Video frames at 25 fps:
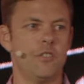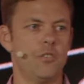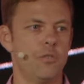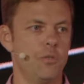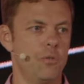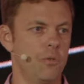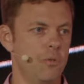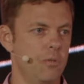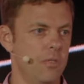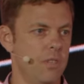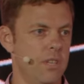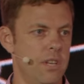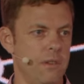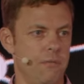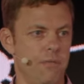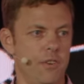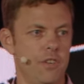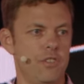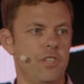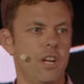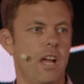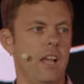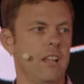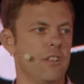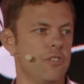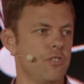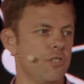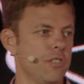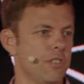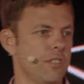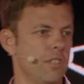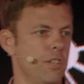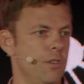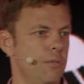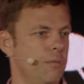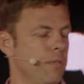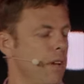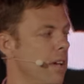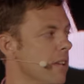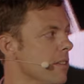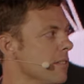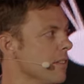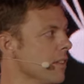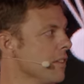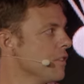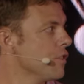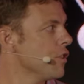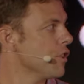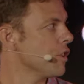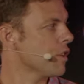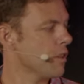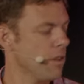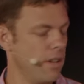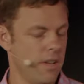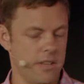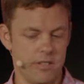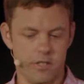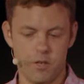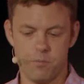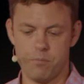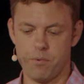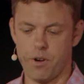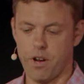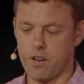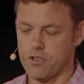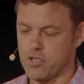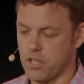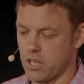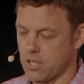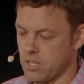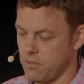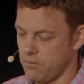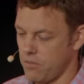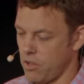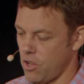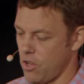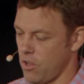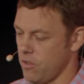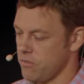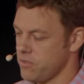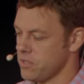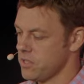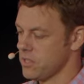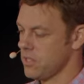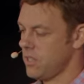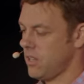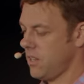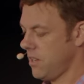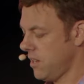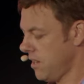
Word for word: to the different challenges that you face as your, as your project evolves.